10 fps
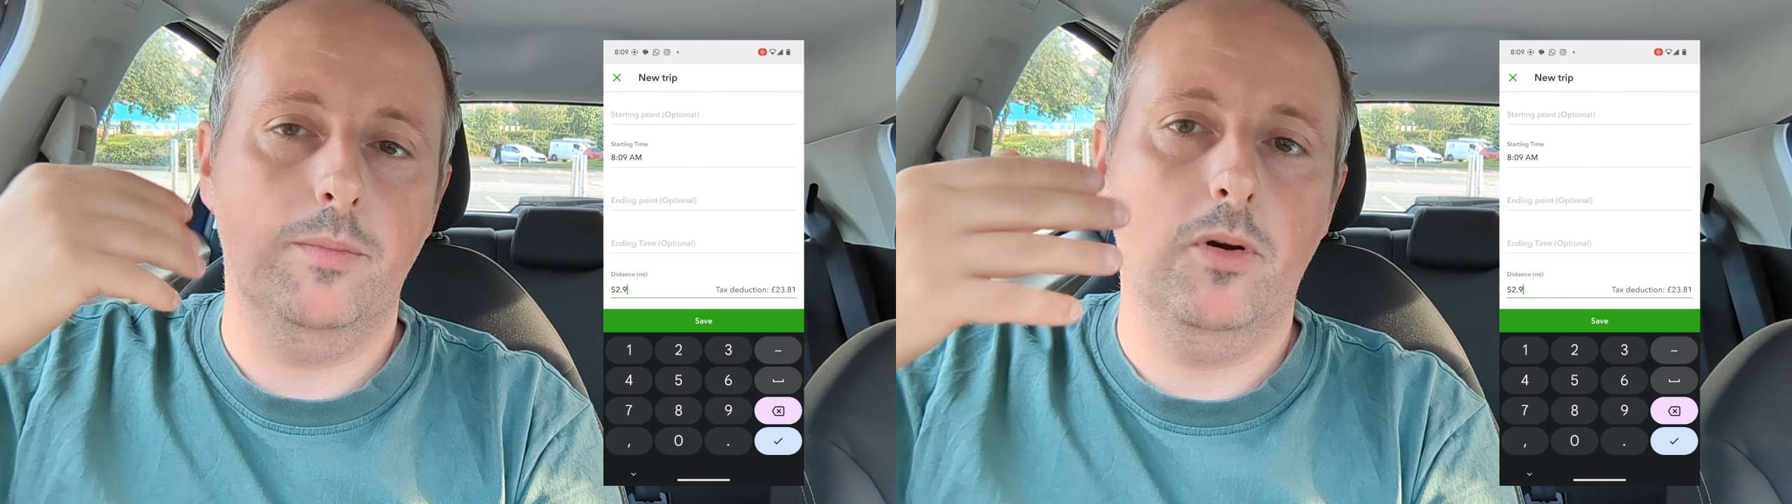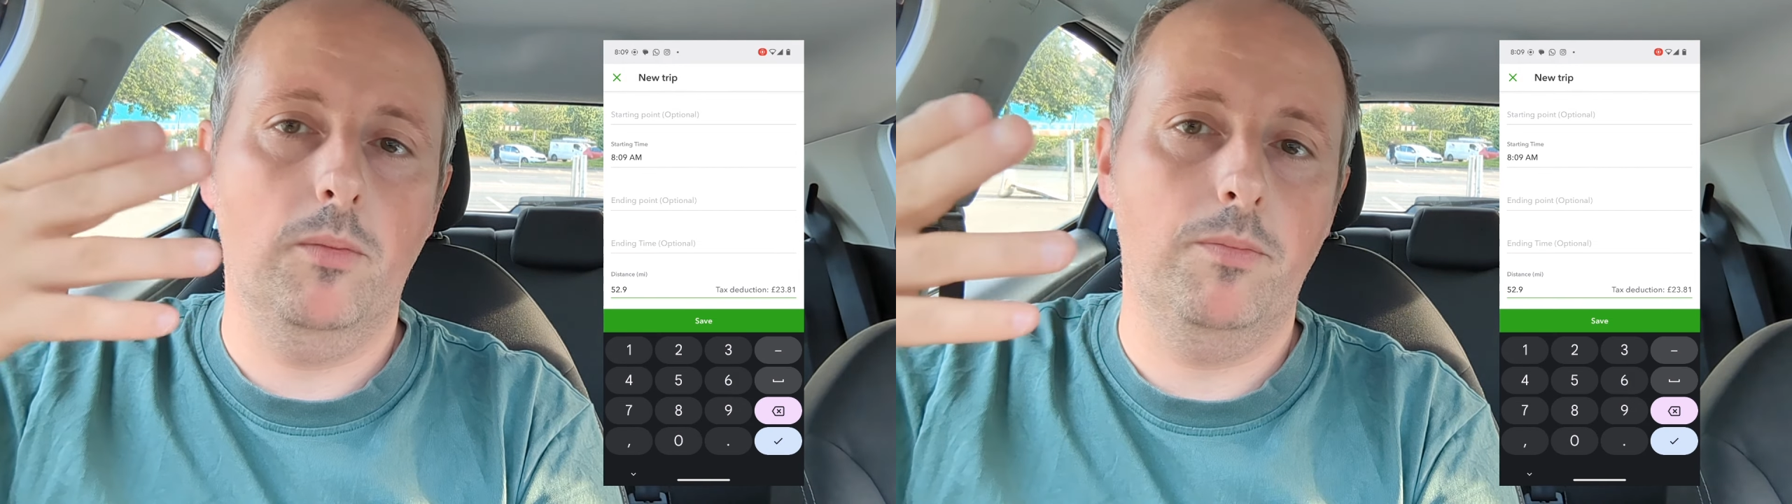I
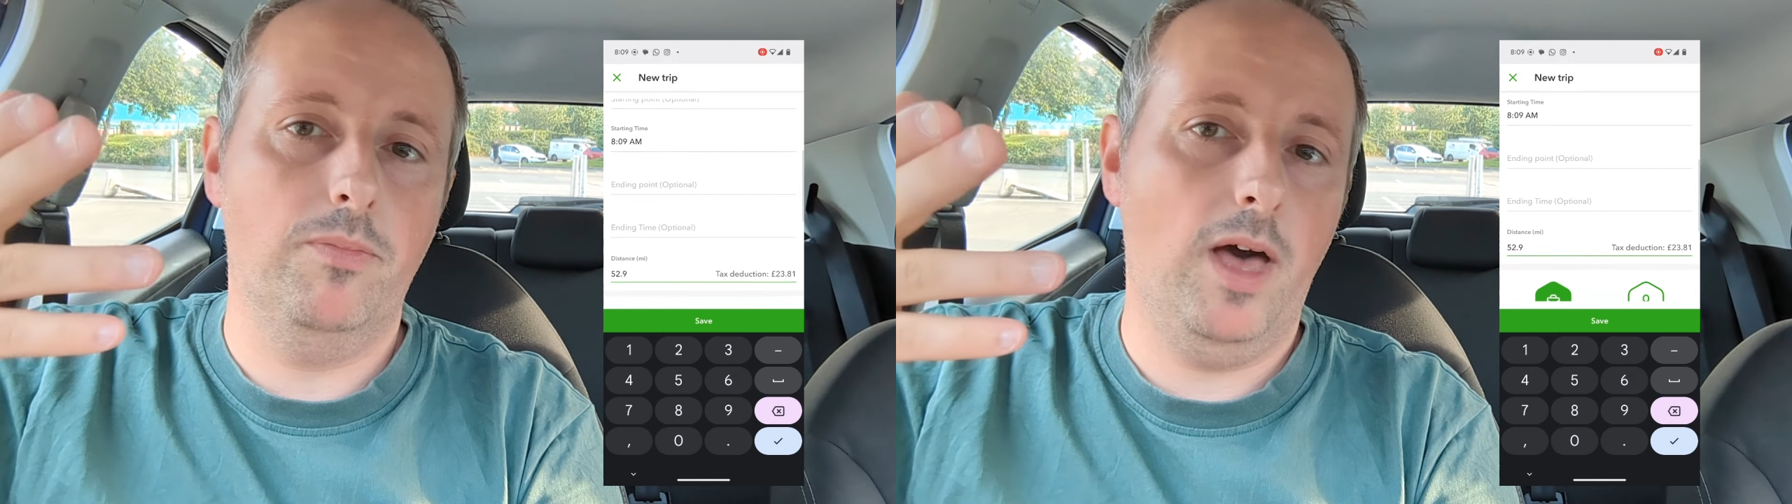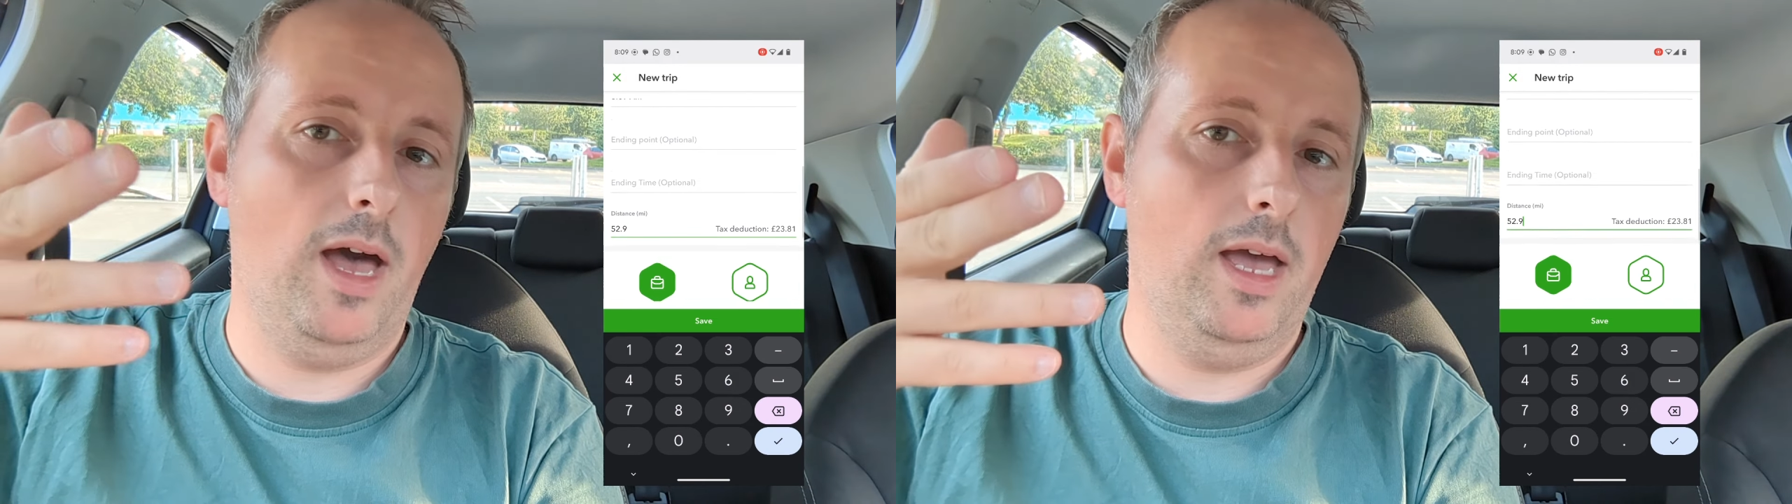pop
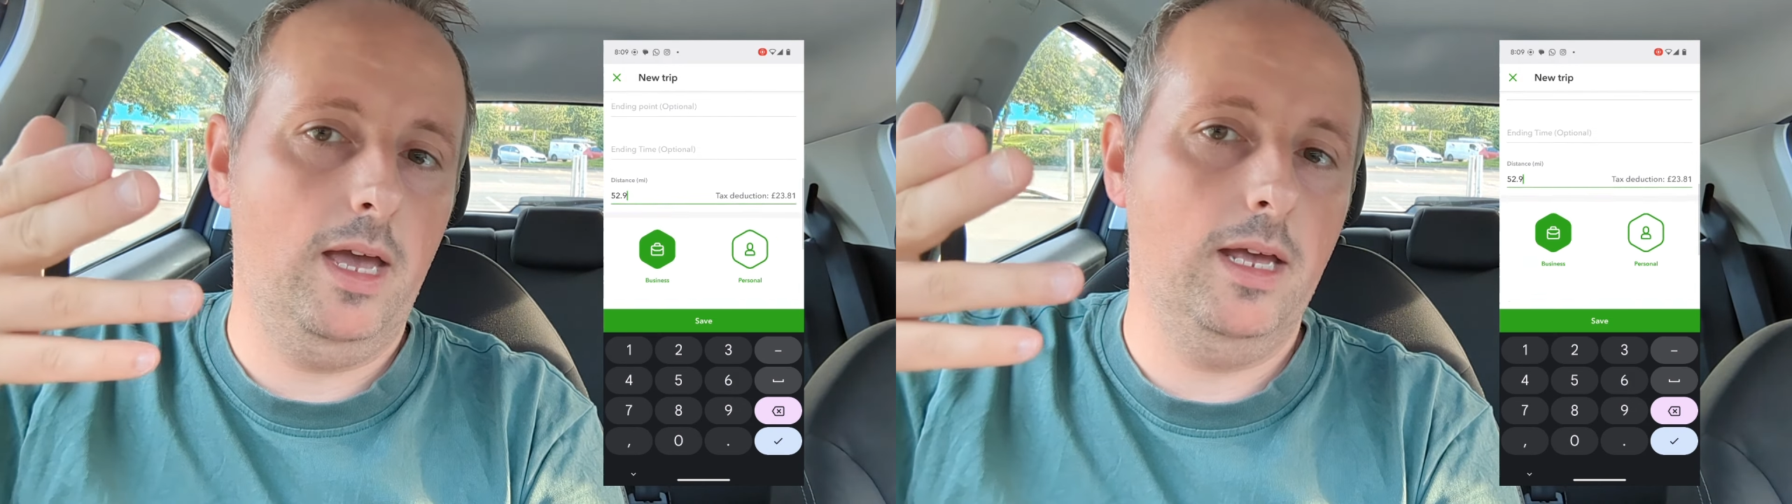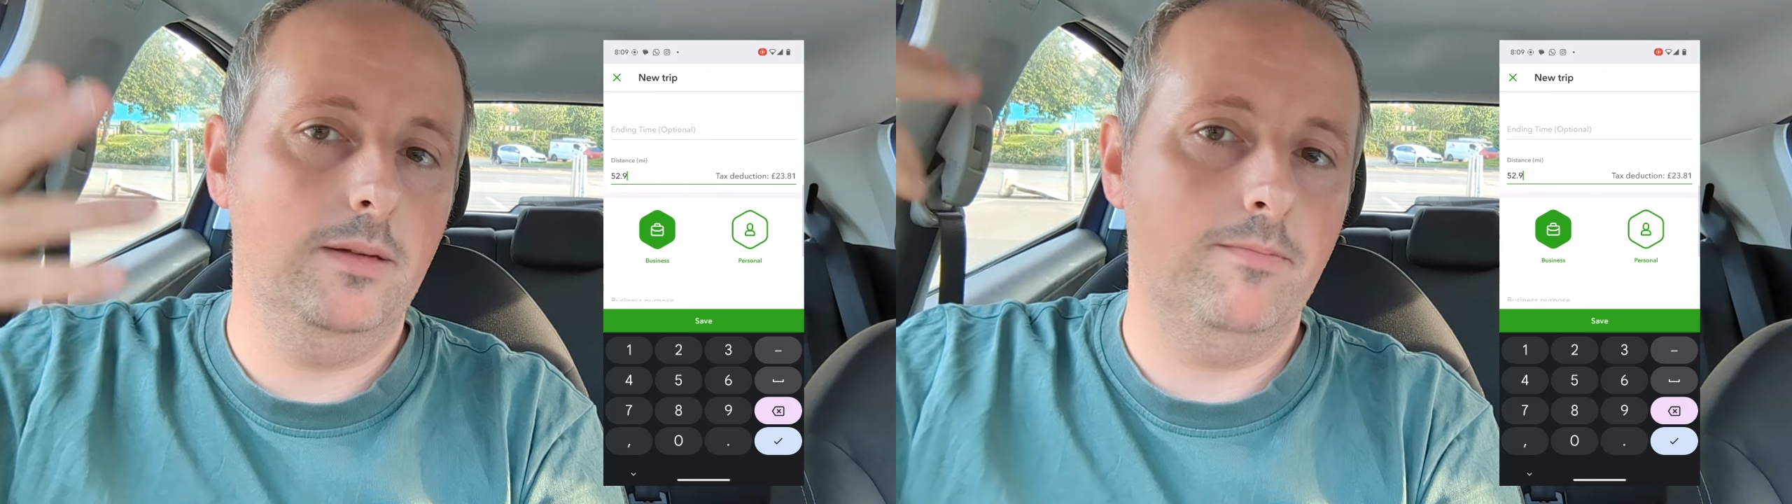that
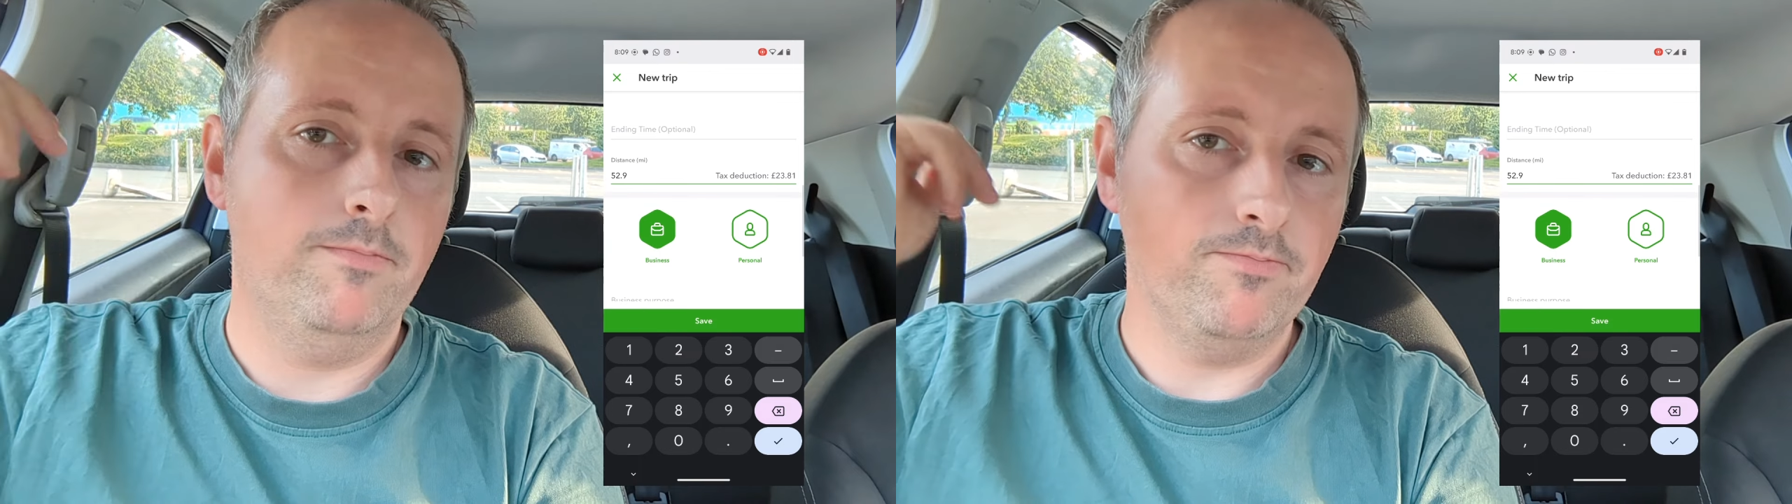in,